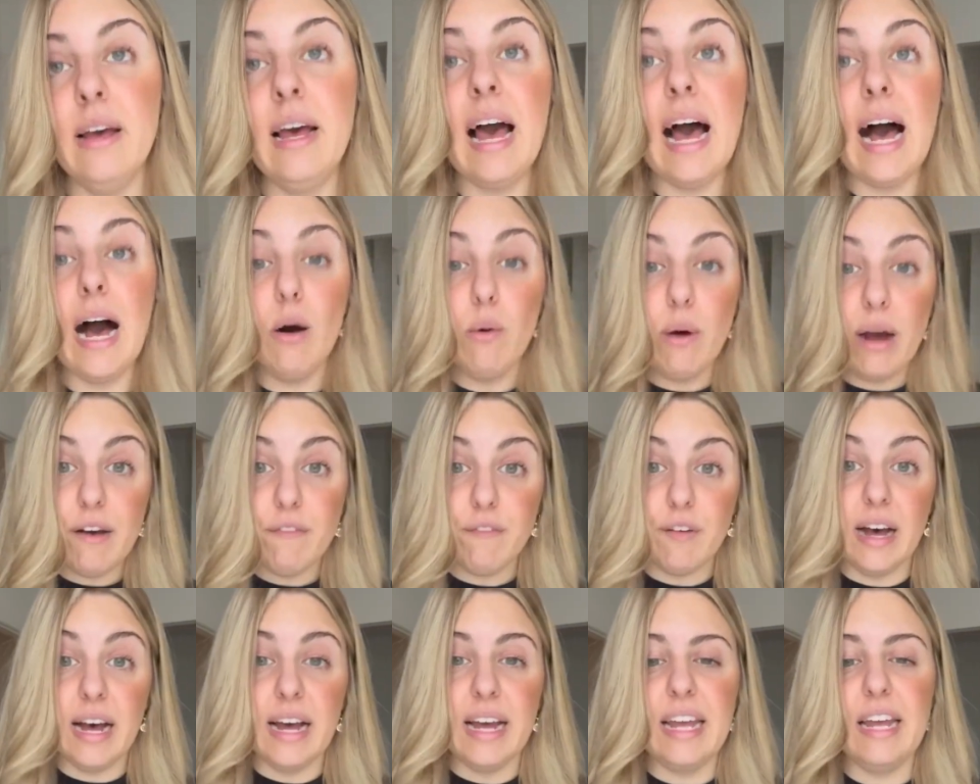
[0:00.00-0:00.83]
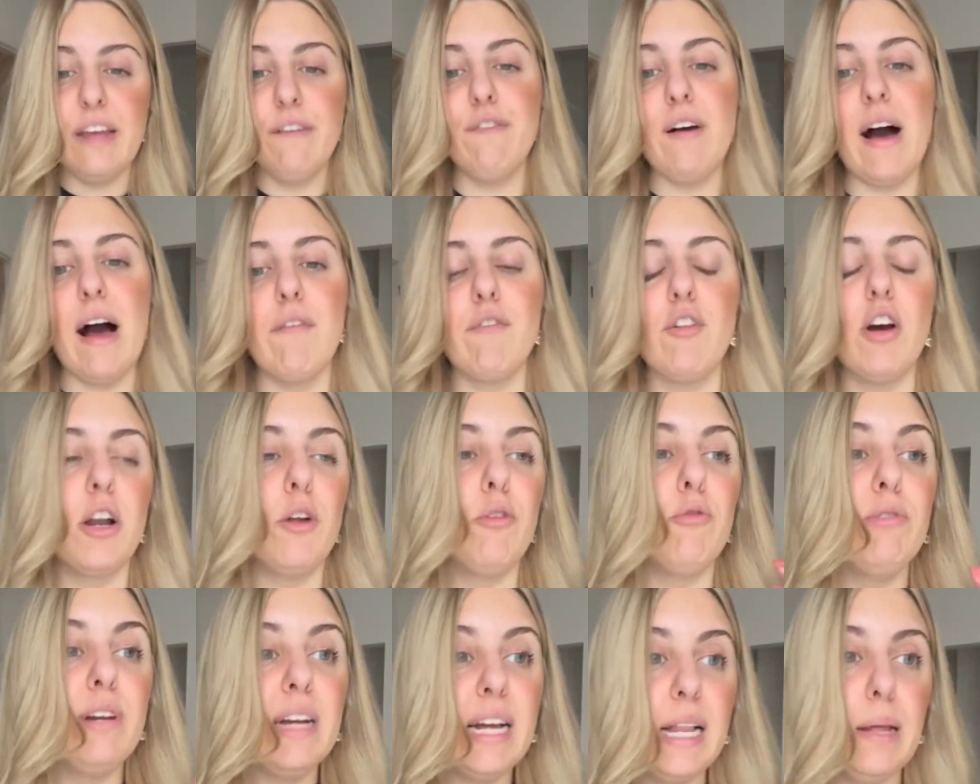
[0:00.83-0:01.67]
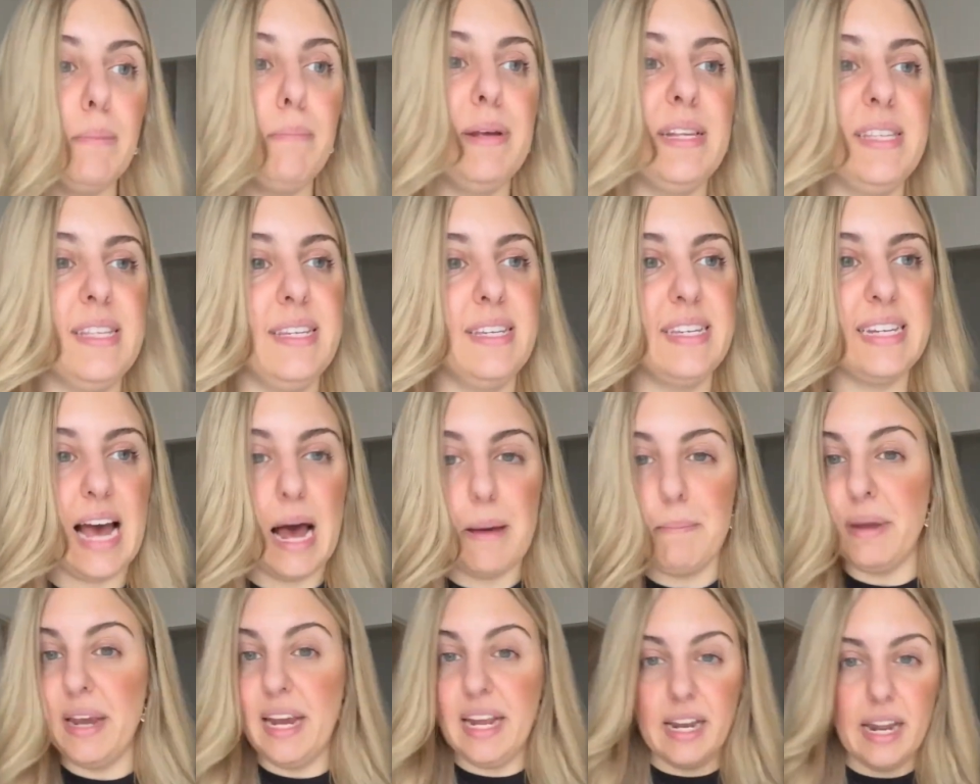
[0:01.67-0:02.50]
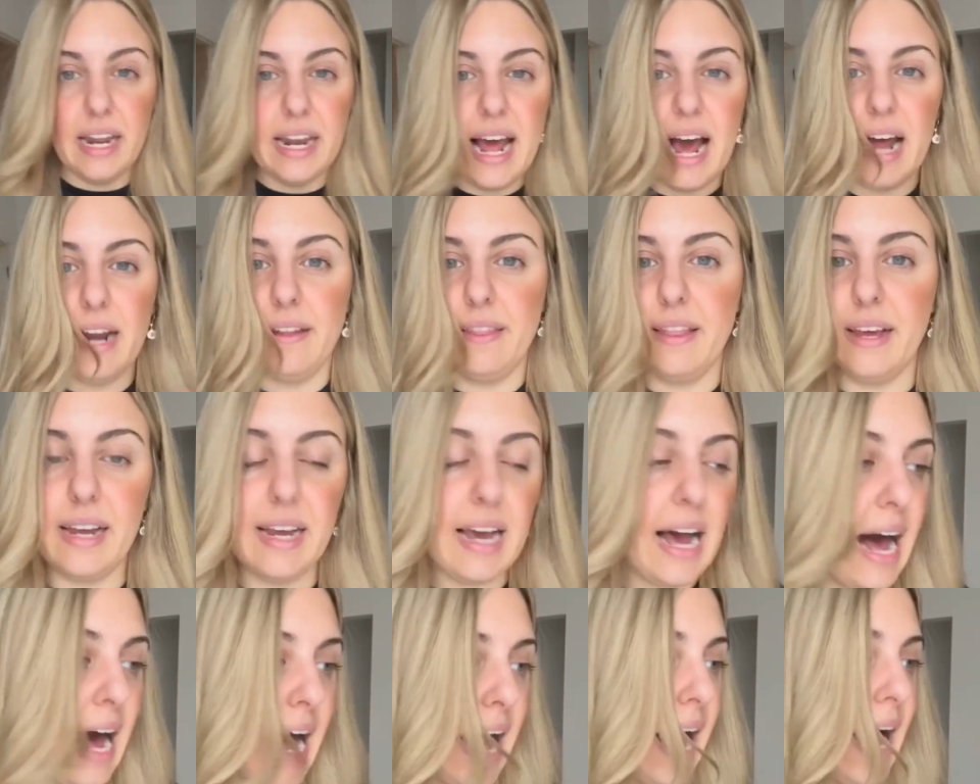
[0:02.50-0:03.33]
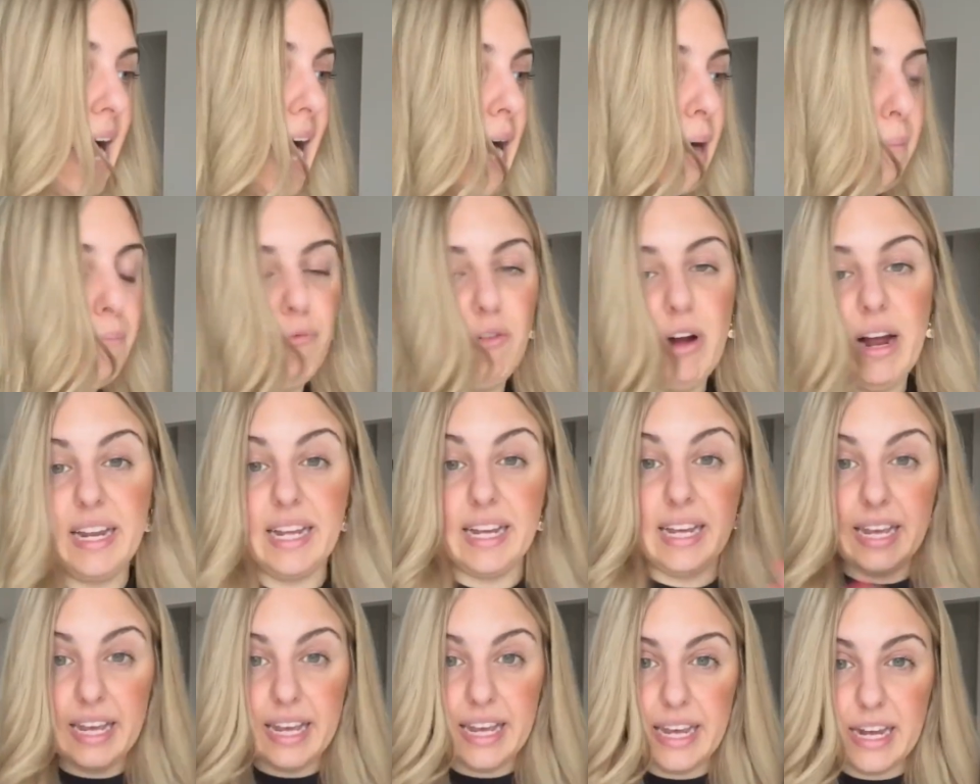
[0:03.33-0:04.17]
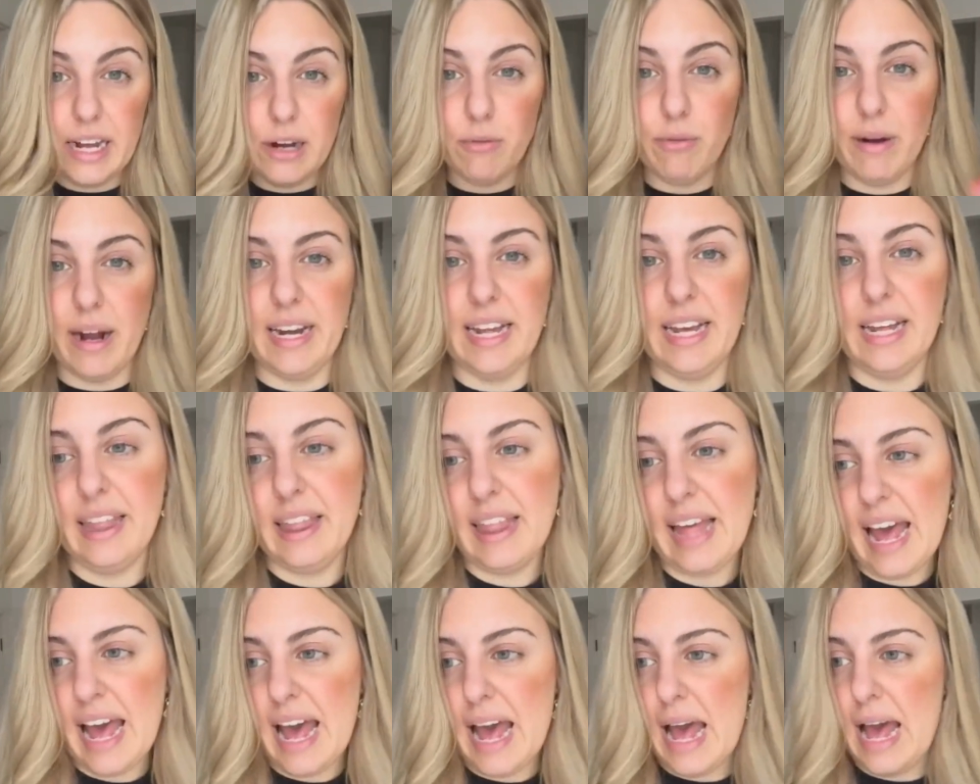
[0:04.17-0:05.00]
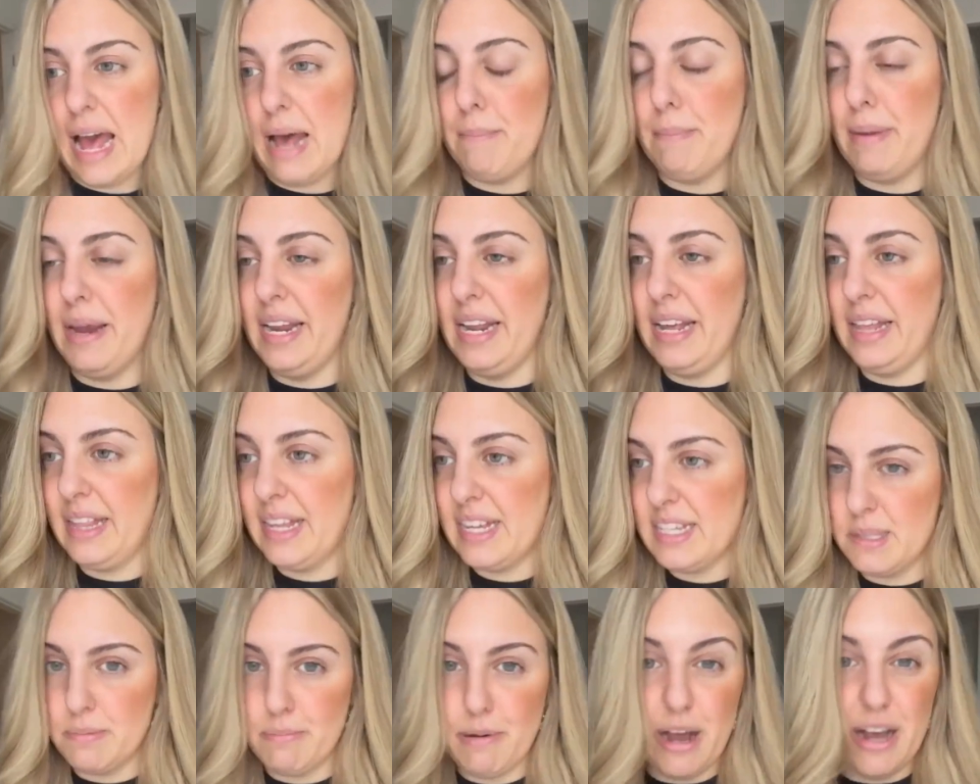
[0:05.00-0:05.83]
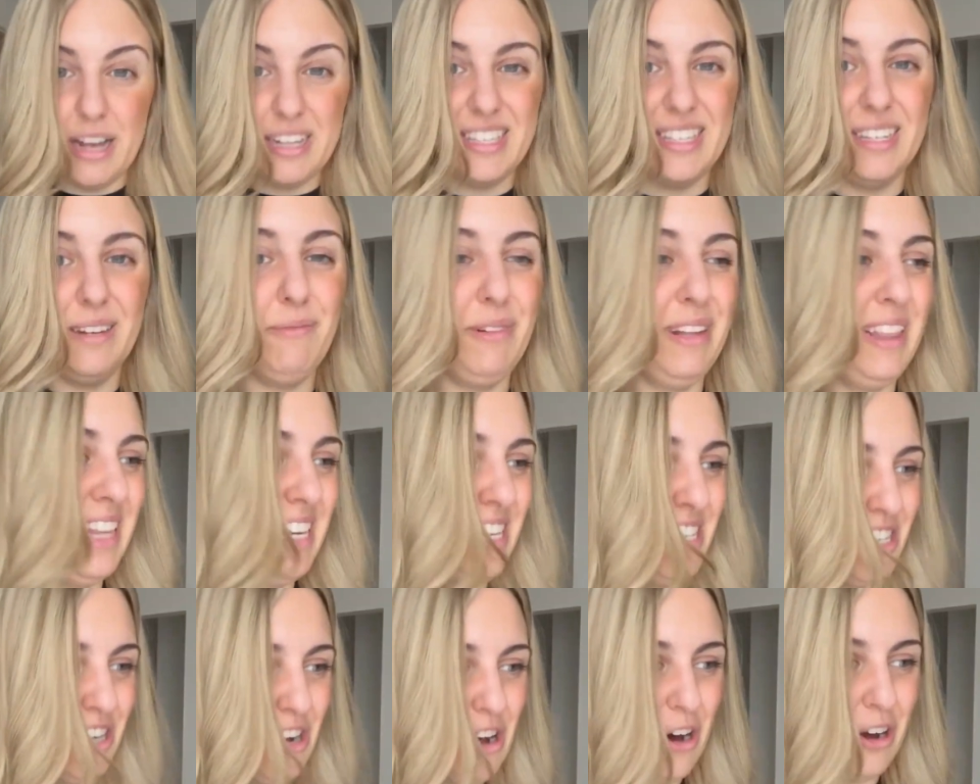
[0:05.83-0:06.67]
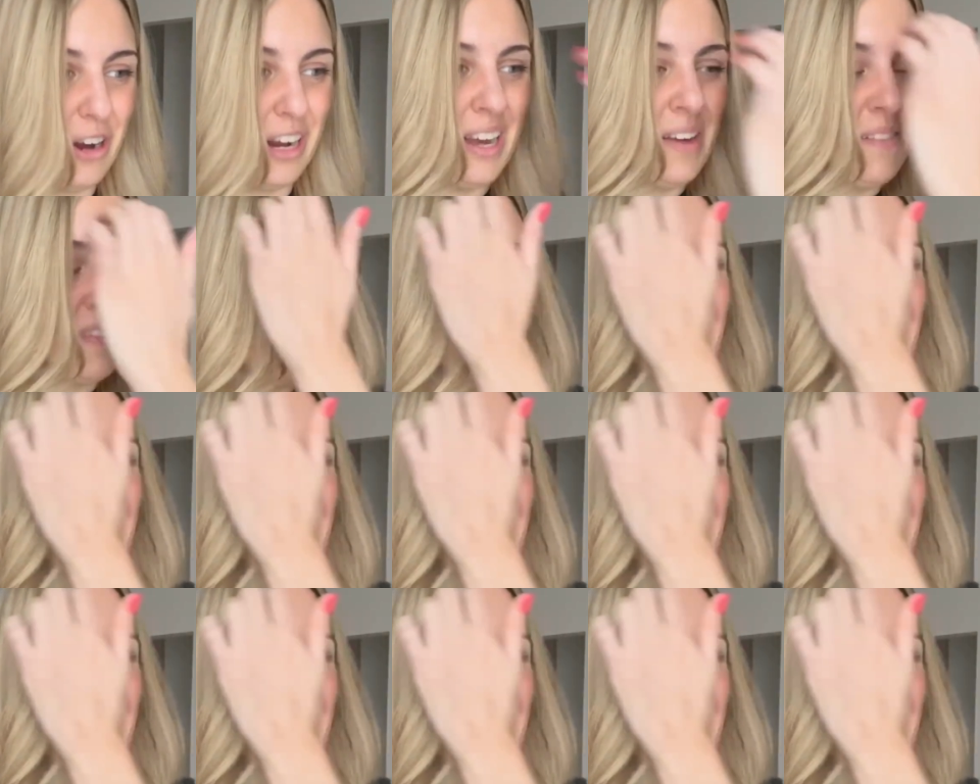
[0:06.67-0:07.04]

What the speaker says: However, if I've got a really busy day, I'm in and out of the car, I'm running here, running there, meeting this person with the dog,